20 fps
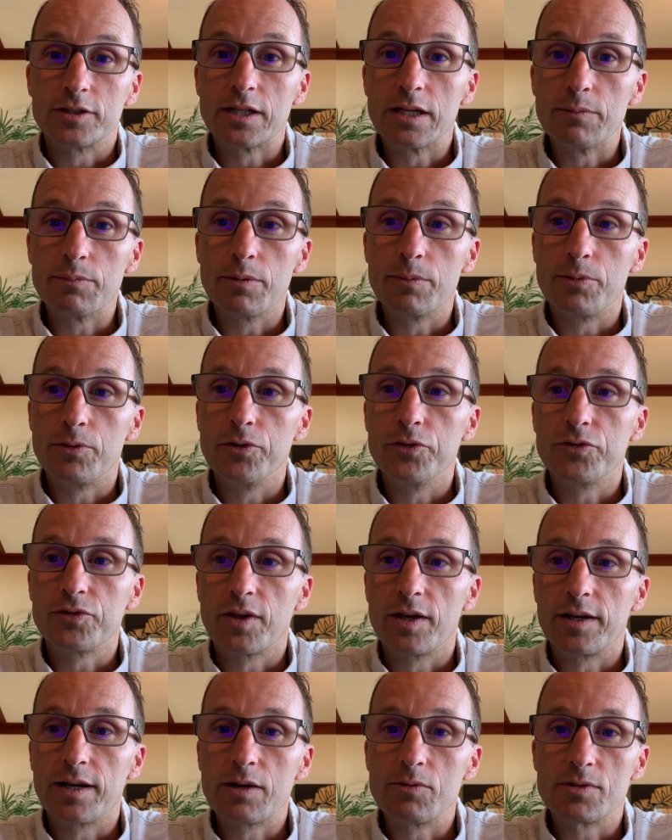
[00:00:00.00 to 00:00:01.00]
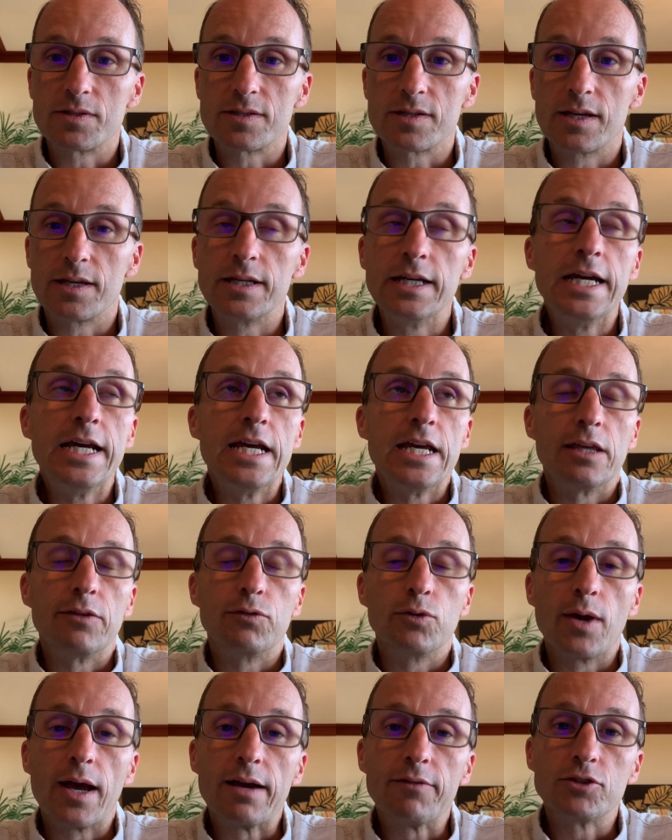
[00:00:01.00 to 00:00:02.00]
keep a pulse on. I would say if
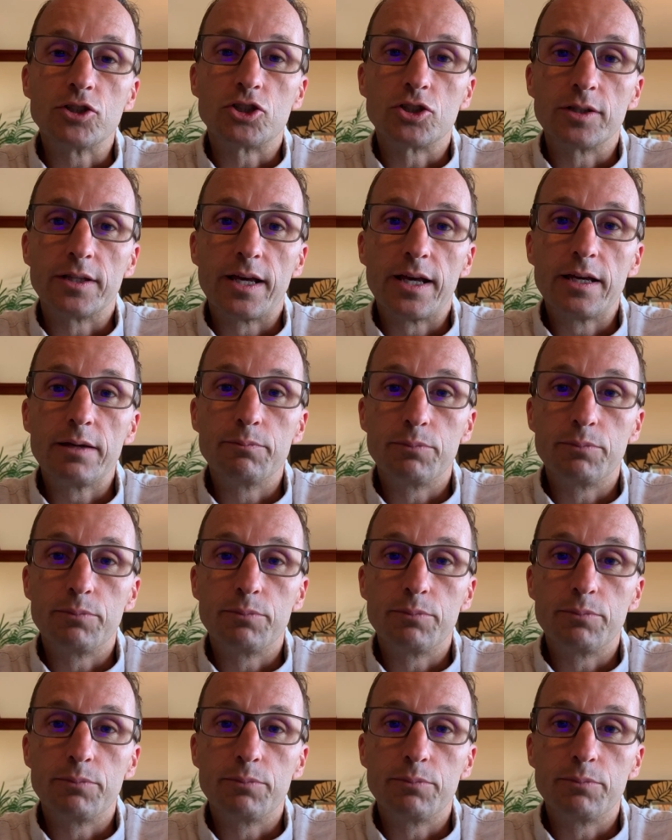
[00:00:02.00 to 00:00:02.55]
you have a July